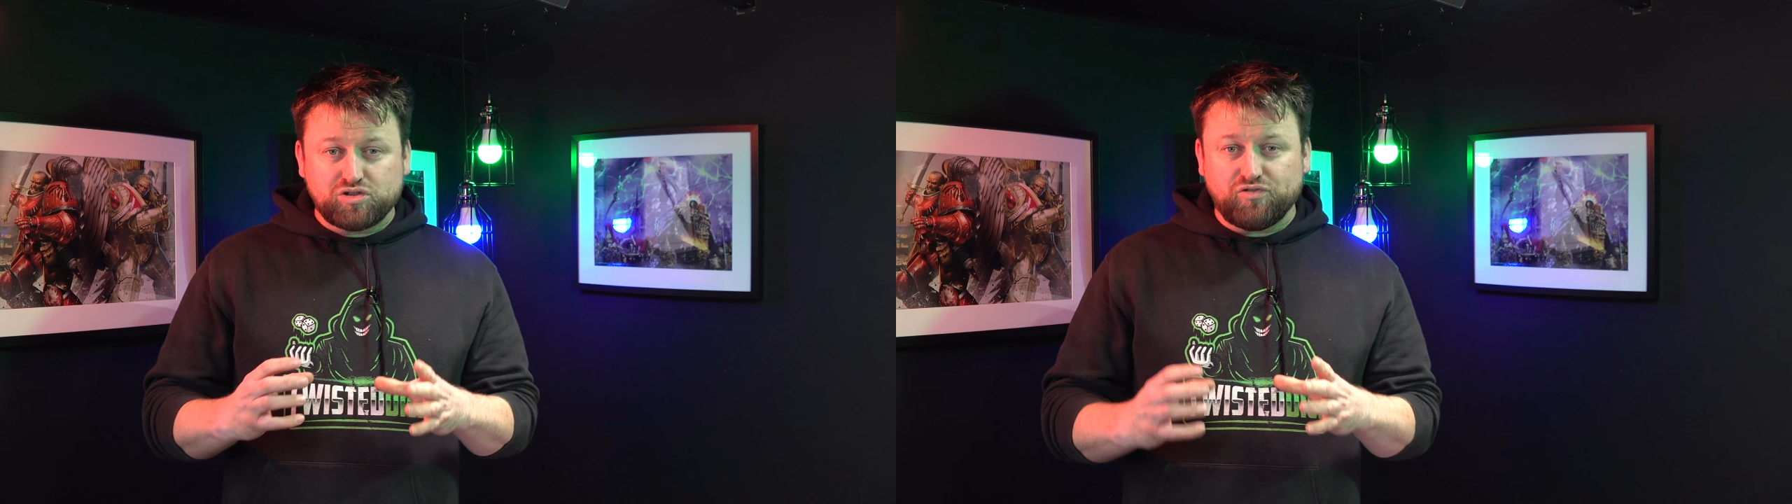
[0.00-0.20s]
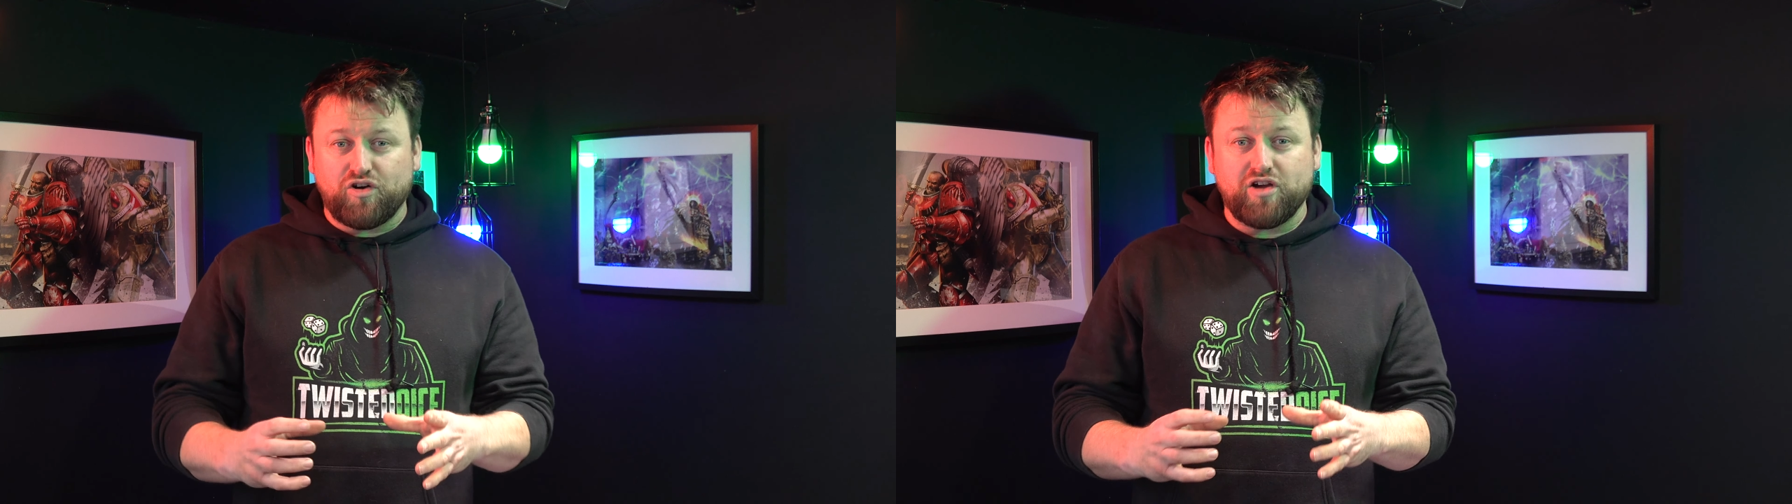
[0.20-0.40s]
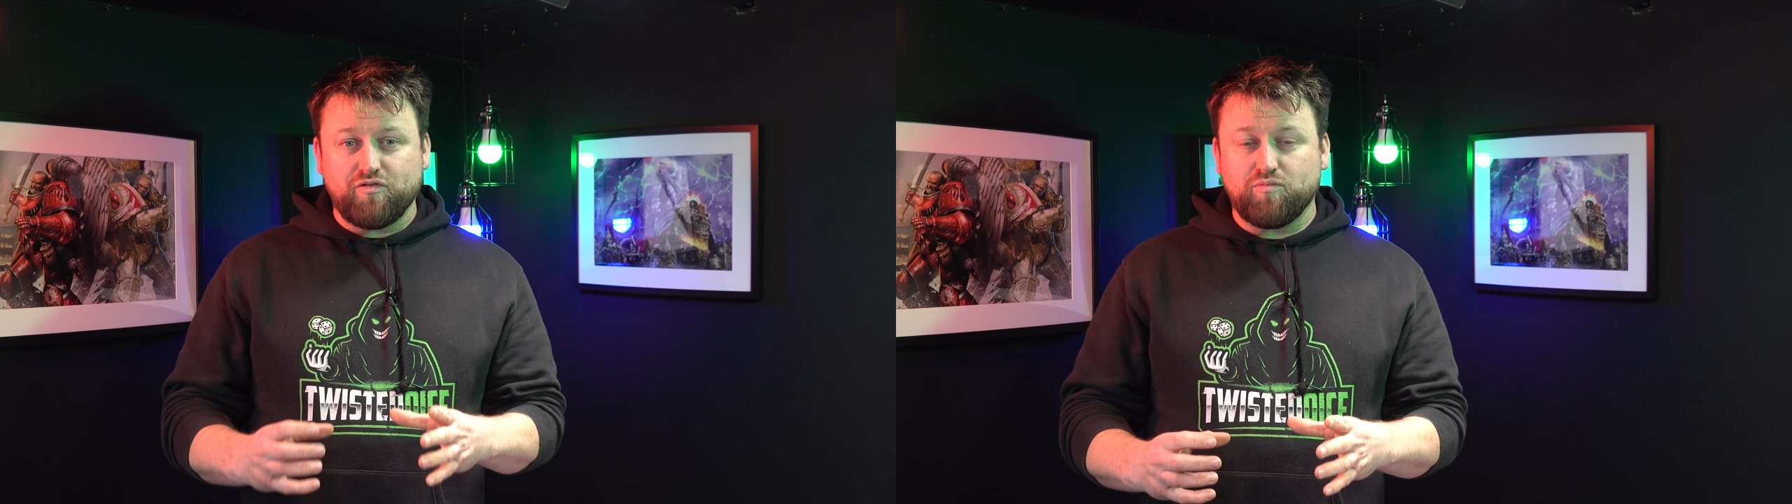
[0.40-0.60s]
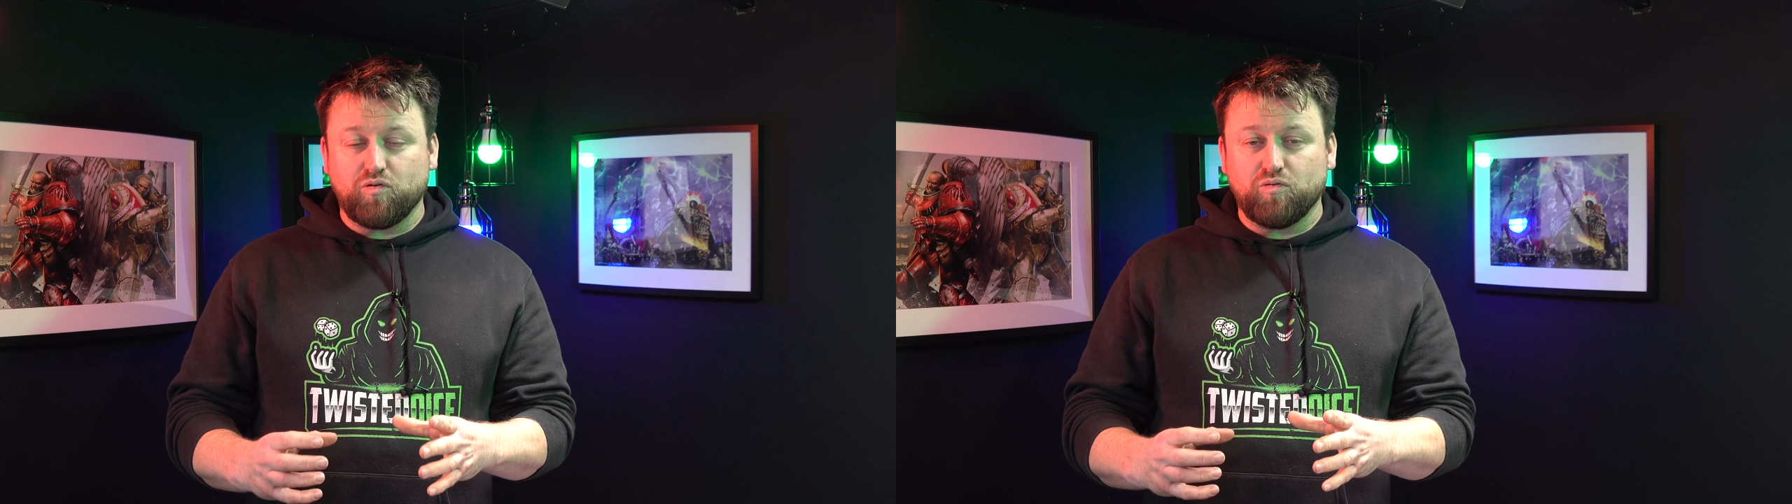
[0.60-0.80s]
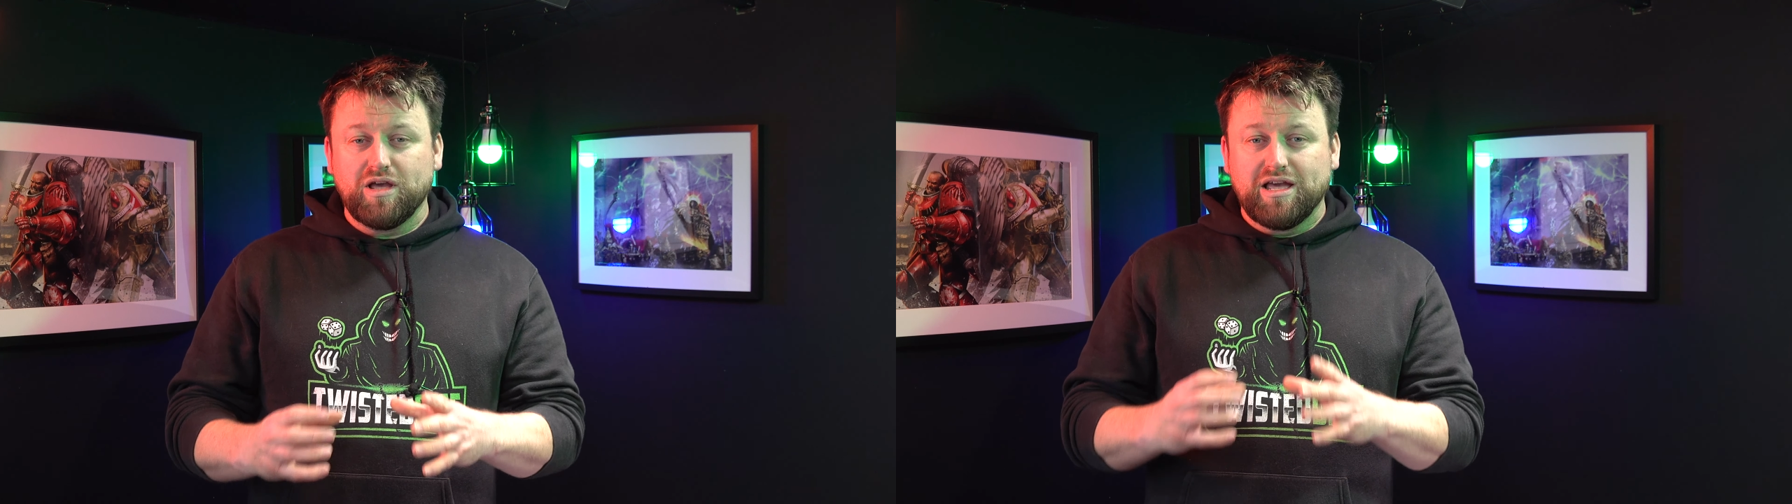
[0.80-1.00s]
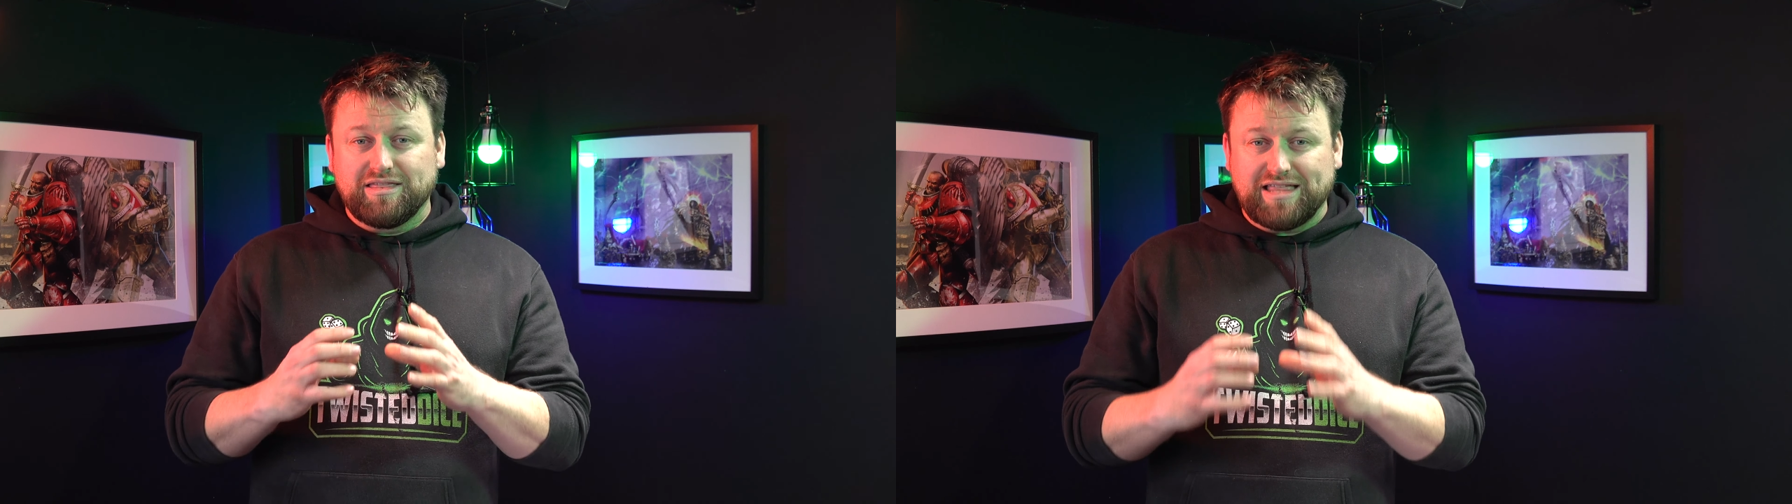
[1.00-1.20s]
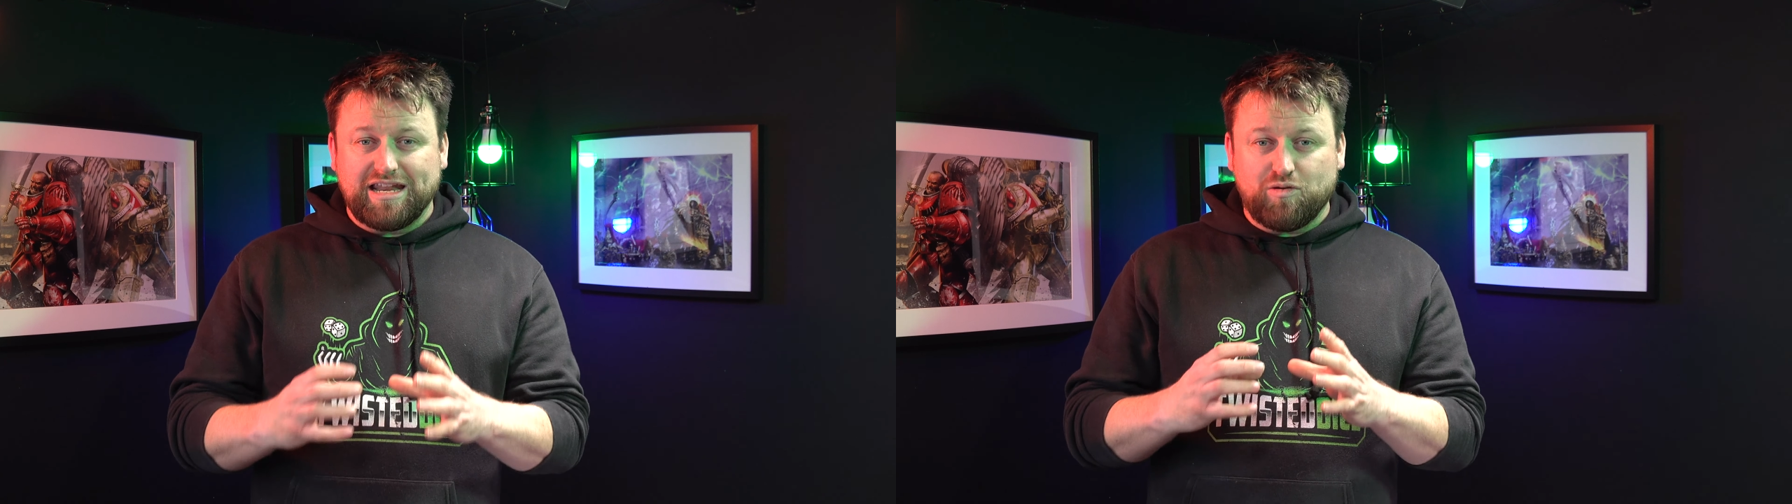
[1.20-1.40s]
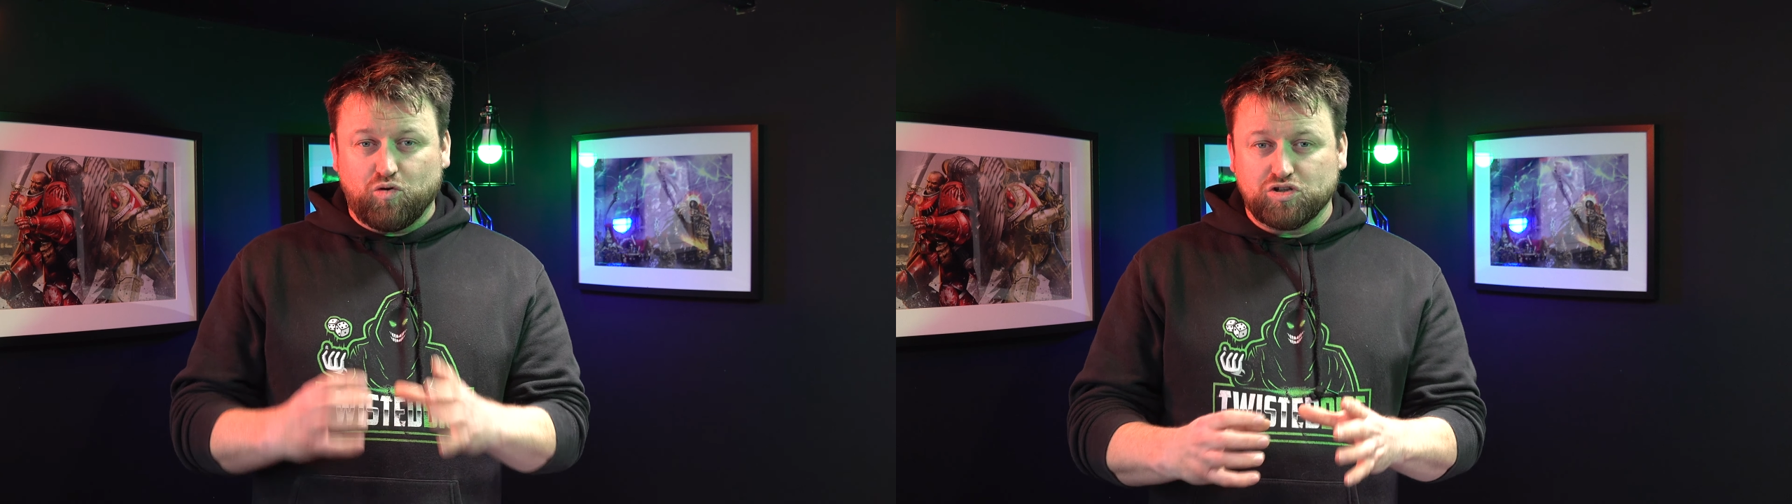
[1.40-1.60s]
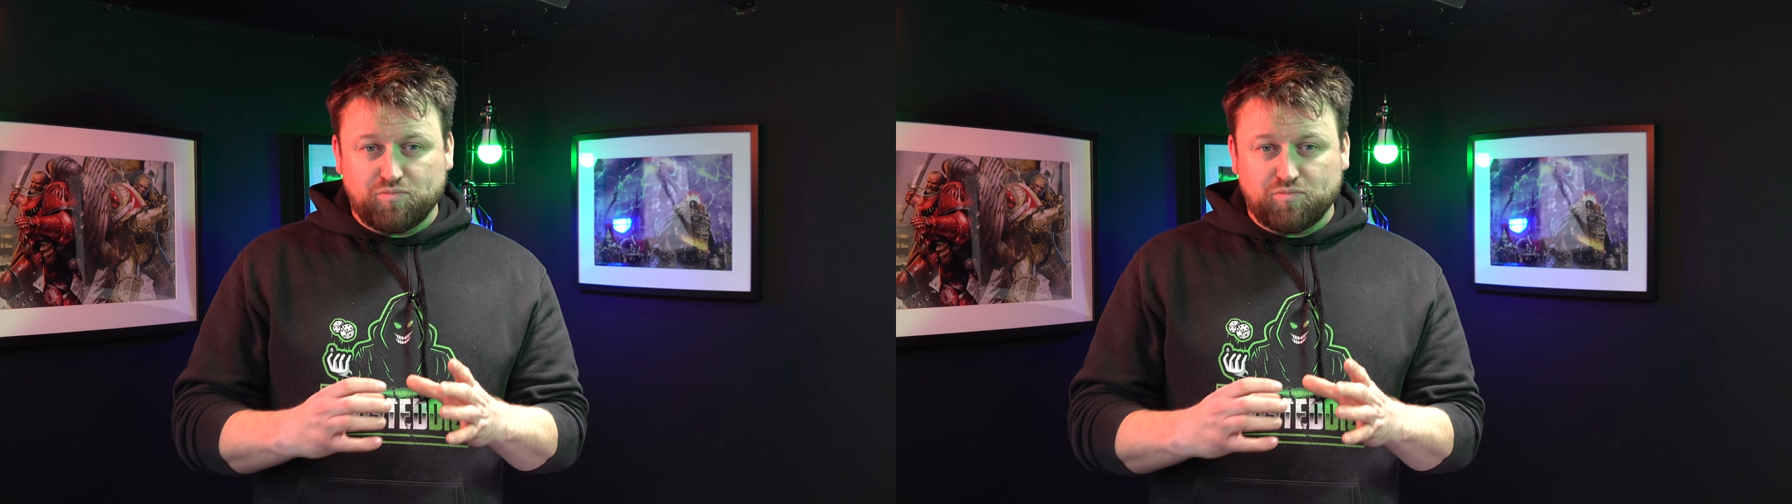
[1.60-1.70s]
survivable than he was